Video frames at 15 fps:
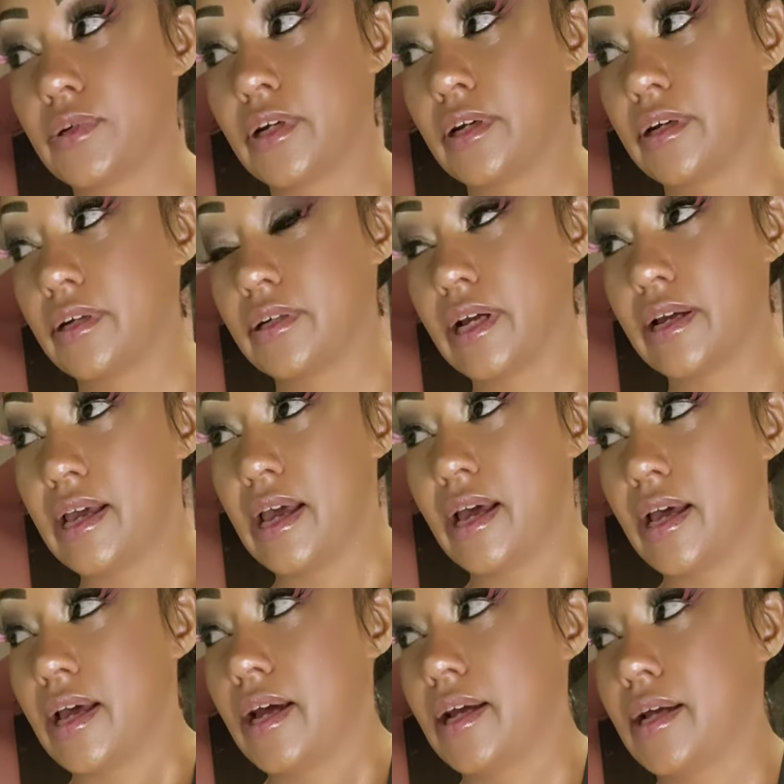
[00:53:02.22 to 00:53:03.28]
where
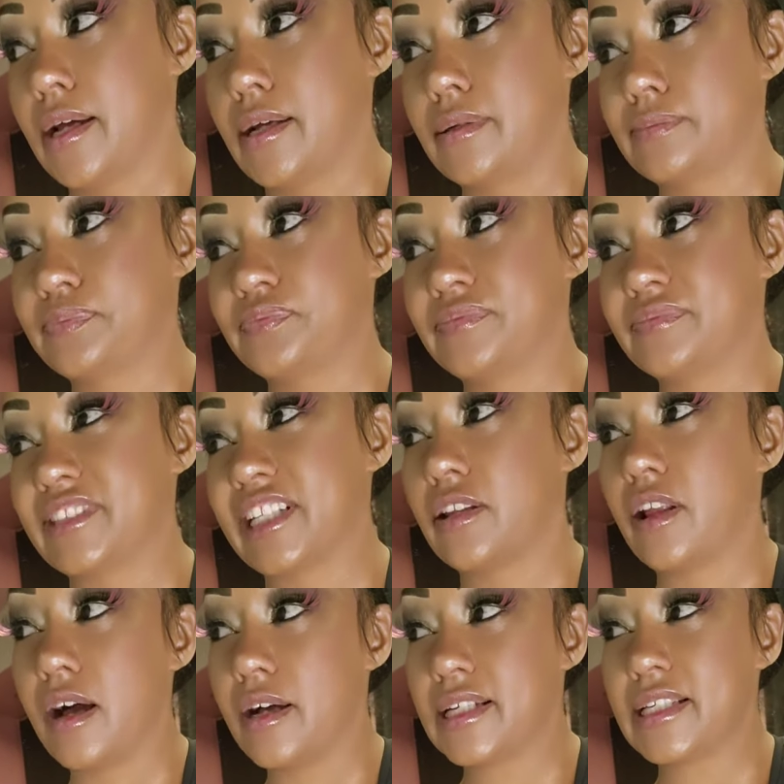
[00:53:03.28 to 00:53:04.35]
the
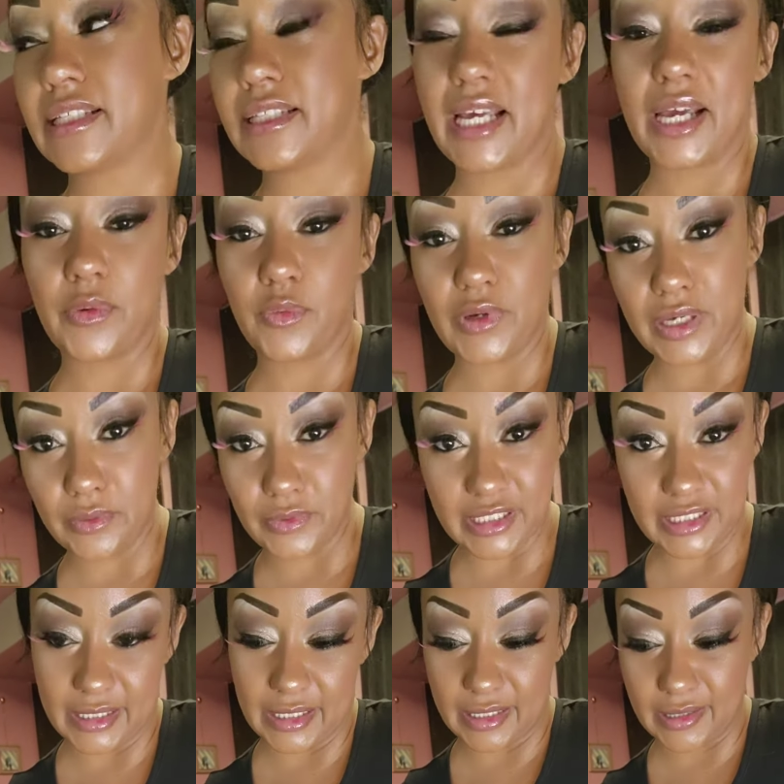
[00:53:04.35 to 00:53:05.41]
longest I went
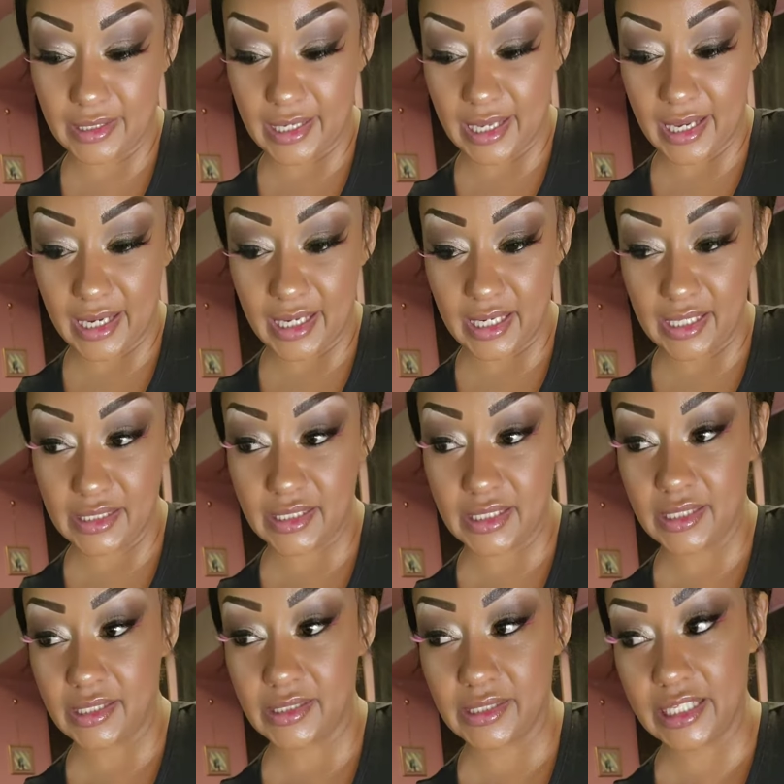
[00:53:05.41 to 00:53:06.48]
was 10
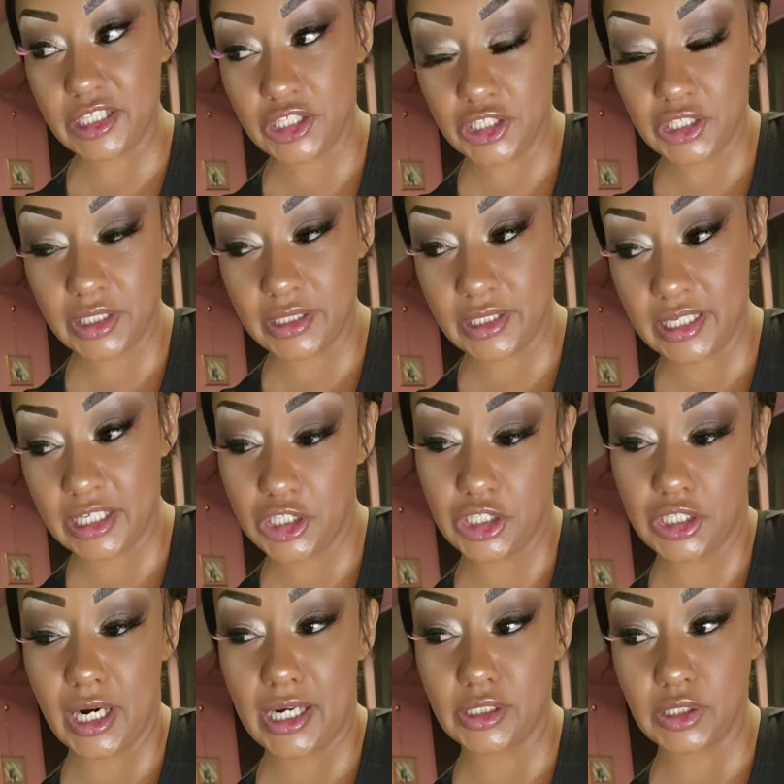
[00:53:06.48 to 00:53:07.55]
days. This
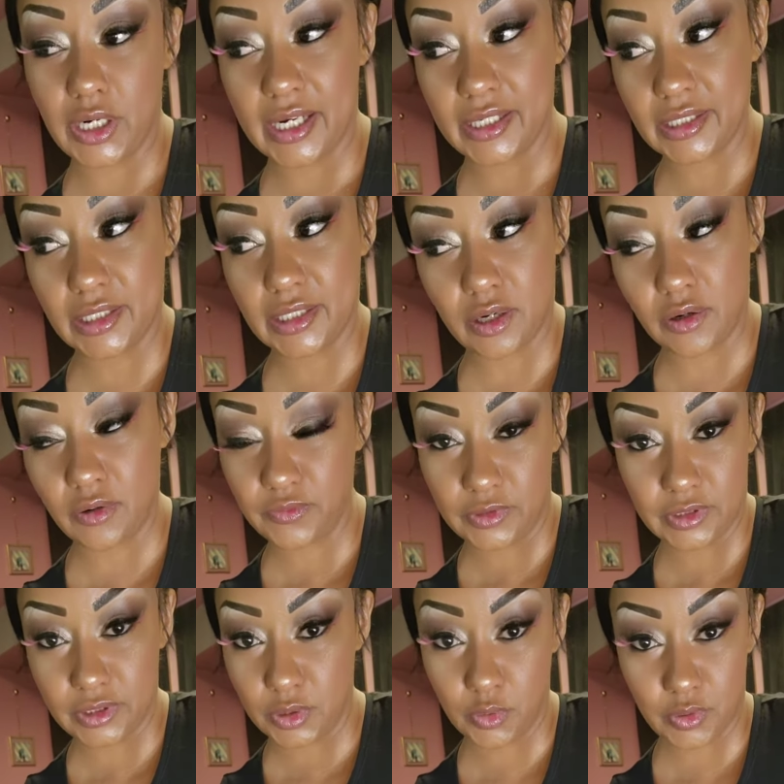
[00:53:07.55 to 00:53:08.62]
year I tried to go
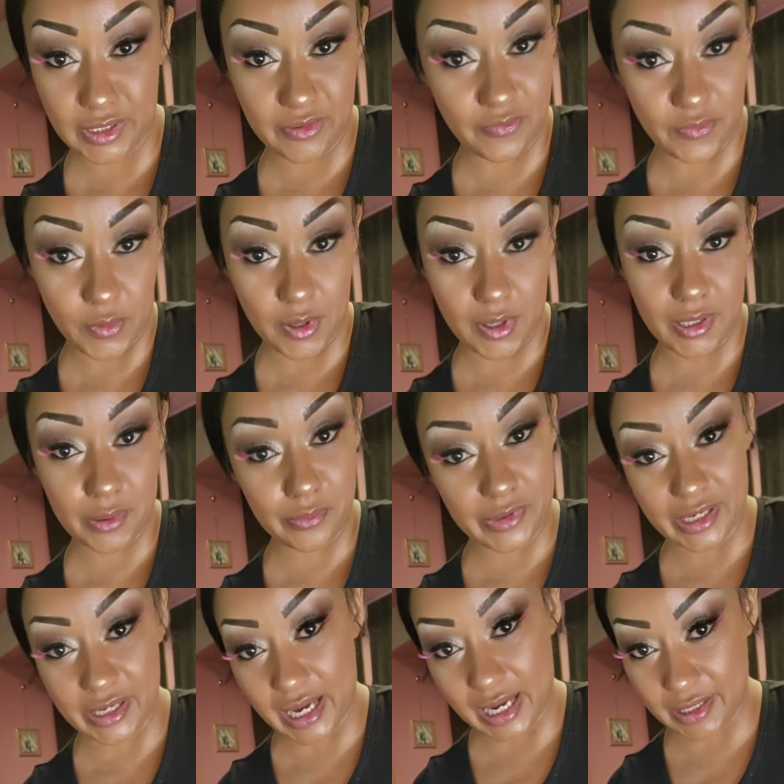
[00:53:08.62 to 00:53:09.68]
for 24,
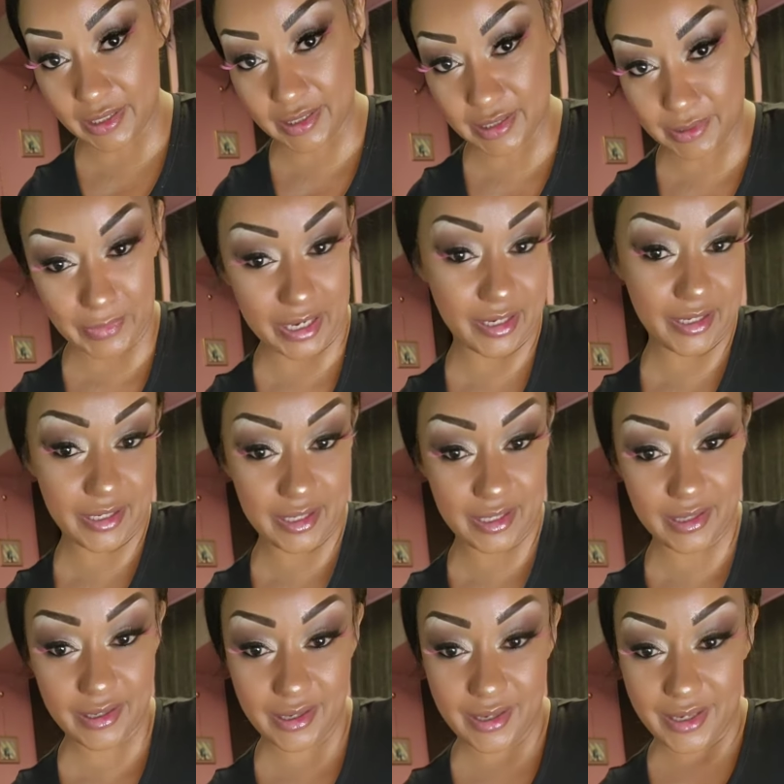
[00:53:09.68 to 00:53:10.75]
but I couldn't make
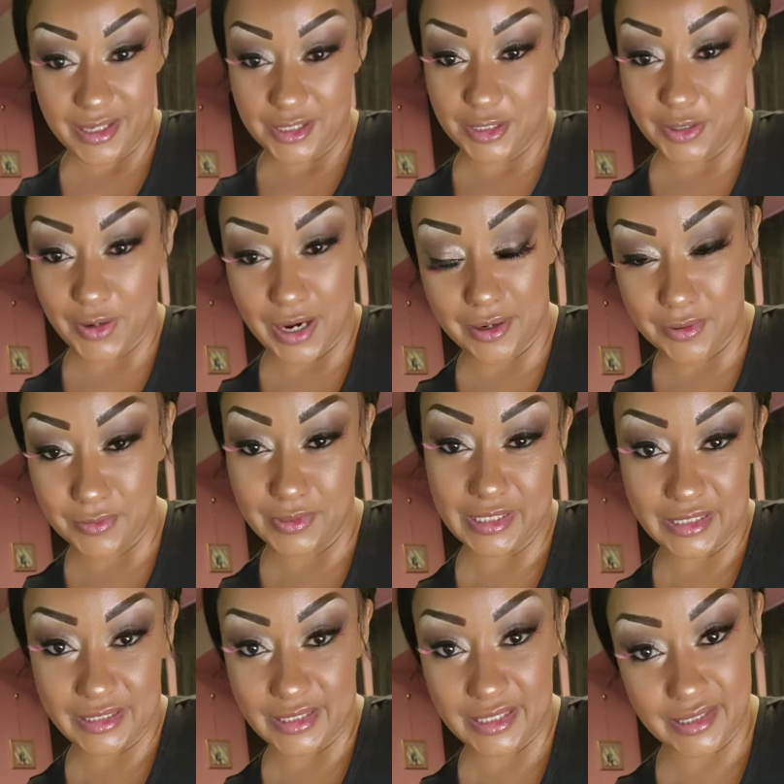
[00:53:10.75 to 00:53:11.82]
it. So I
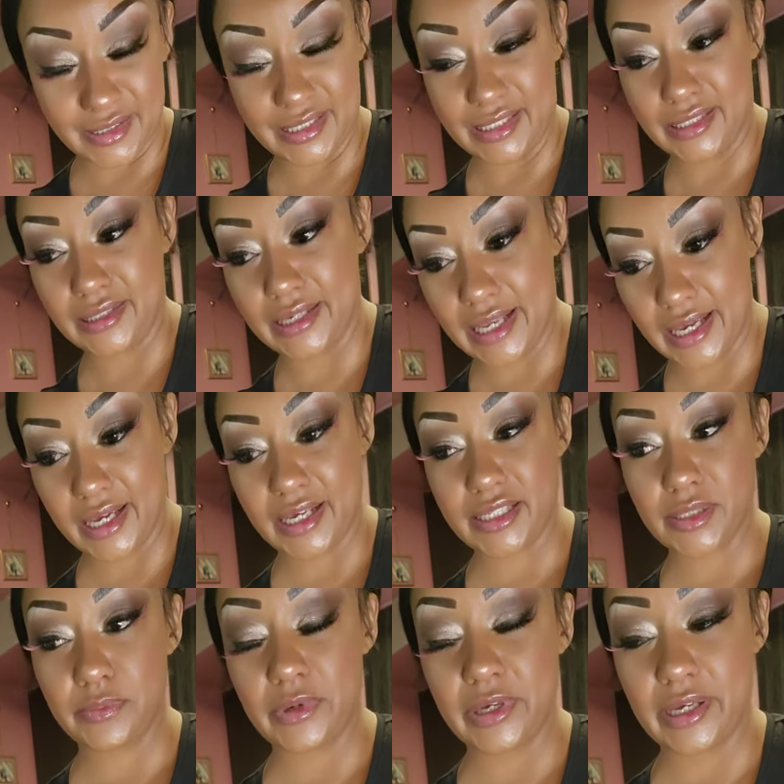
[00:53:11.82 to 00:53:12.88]
only did 10
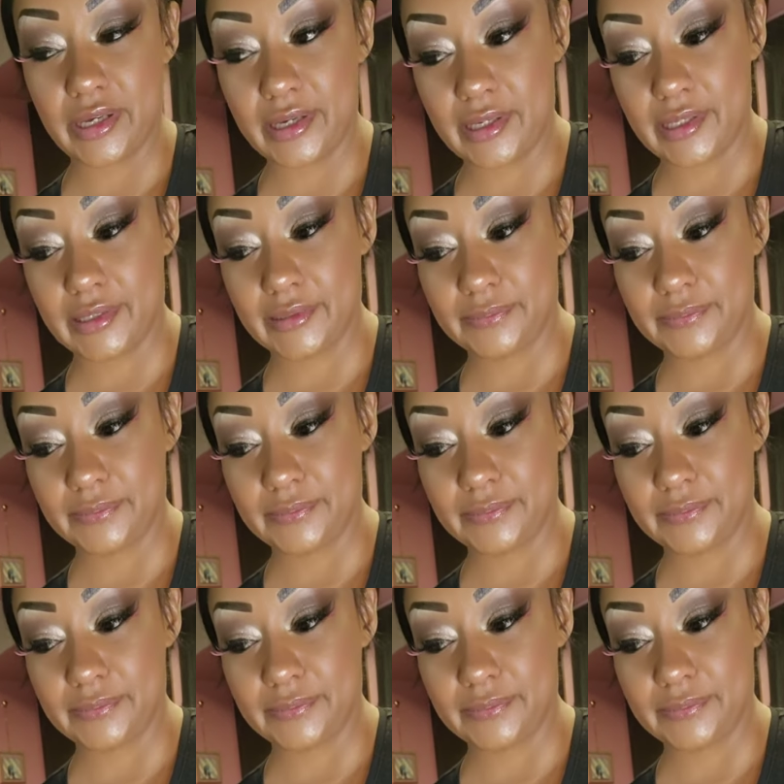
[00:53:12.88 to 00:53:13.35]
days. But